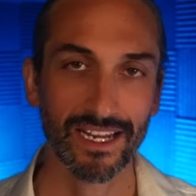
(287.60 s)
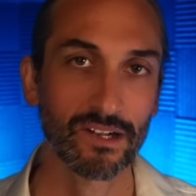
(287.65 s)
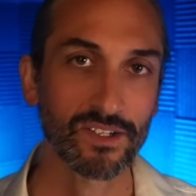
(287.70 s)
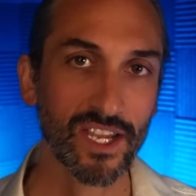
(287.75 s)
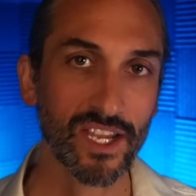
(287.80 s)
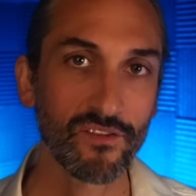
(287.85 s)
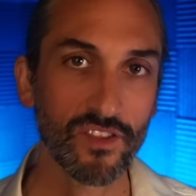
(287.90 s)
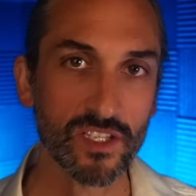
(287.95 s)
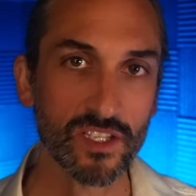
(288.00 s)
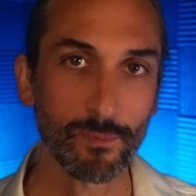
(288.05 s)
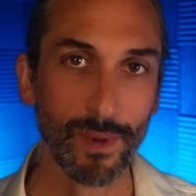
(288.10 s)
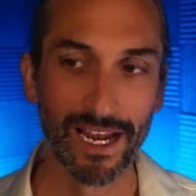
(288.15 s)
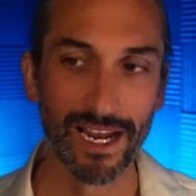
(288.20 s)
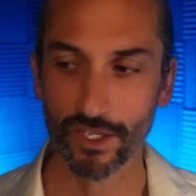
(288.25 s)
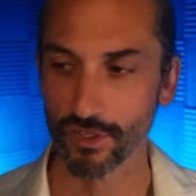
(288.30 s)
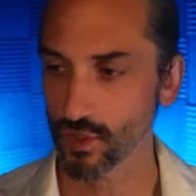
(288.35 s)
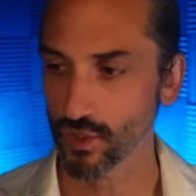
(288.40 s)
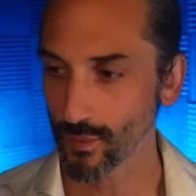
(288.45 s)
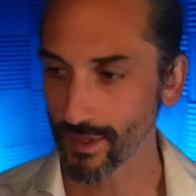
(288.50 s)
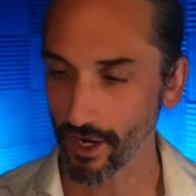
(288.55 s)
Now, to give this
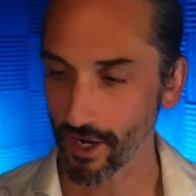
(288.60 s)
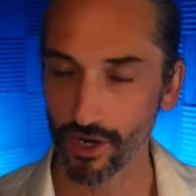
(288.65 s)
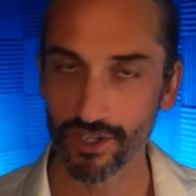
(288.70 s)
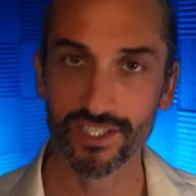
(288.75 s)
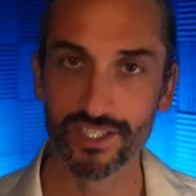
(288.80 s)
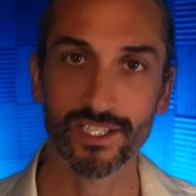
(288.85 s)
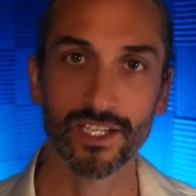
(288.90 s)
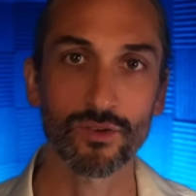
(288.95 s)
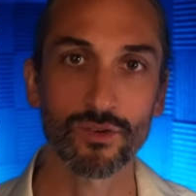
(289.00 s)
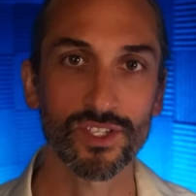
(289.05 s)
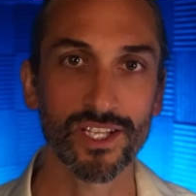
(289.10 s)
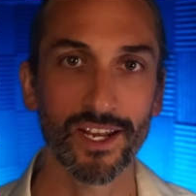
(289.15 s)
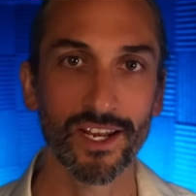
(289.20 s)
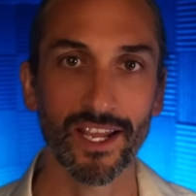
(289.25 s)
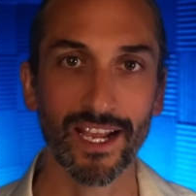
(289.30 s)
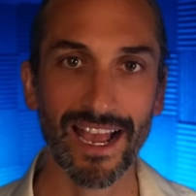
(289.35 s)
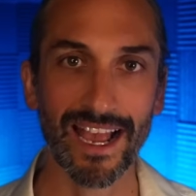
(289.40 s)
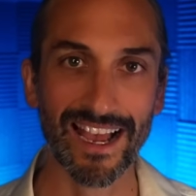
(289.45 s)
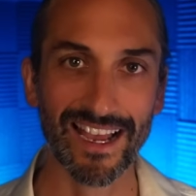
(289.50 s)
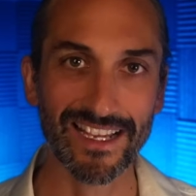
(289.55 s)
balance, we are still
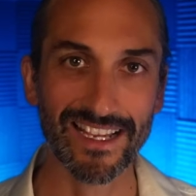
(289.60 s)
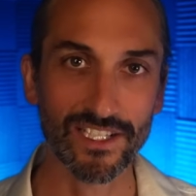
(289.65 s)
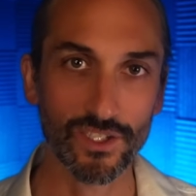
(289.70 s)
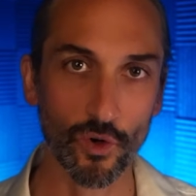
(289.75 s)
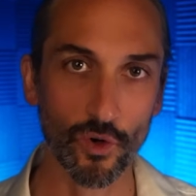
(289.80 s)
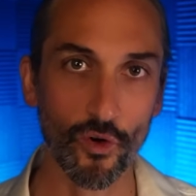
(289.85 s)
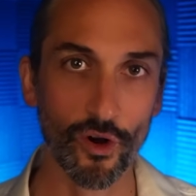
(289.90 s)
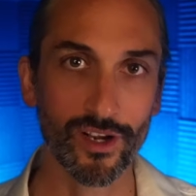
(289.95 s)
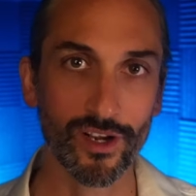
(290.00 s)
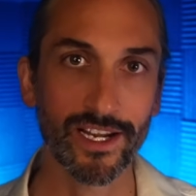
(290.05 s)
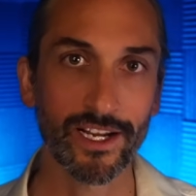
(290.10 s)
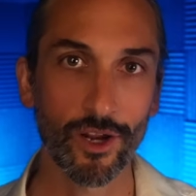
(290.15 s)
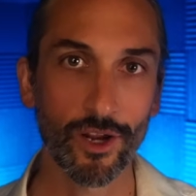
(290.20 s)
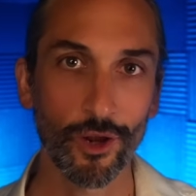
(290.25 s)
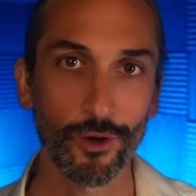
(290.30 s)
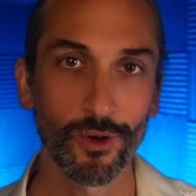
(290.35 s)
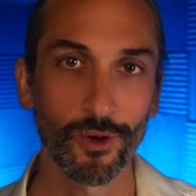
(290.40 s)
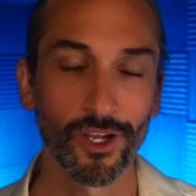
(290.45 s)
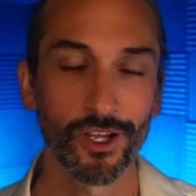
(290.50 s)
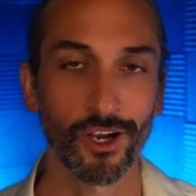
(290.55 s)
sitting at historically
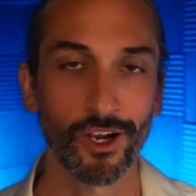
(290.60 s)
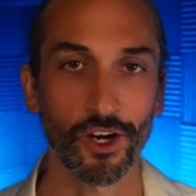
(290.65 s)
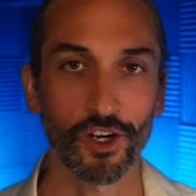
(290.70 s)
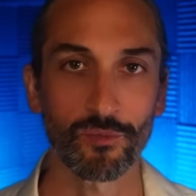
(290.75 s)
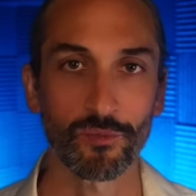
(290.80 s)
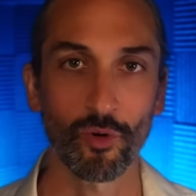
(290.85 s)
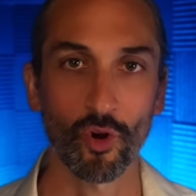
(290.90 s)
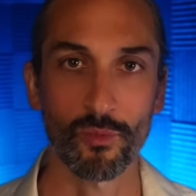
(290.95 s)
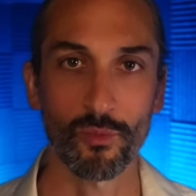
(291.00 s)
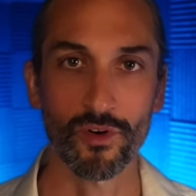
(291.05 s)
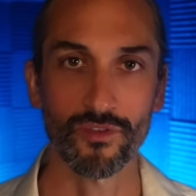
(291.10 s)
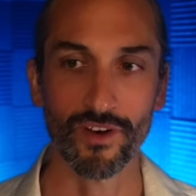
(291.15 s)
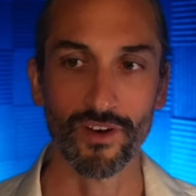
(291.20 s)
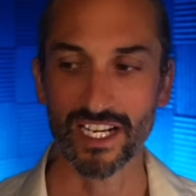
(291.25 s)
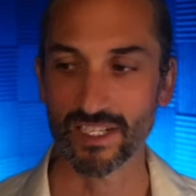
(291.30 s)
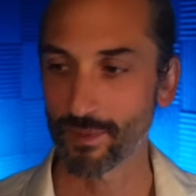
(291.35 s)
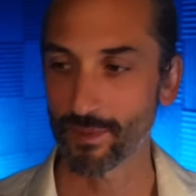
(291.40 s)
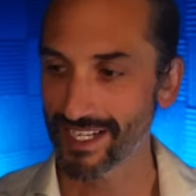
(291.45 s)
low unemployment rates,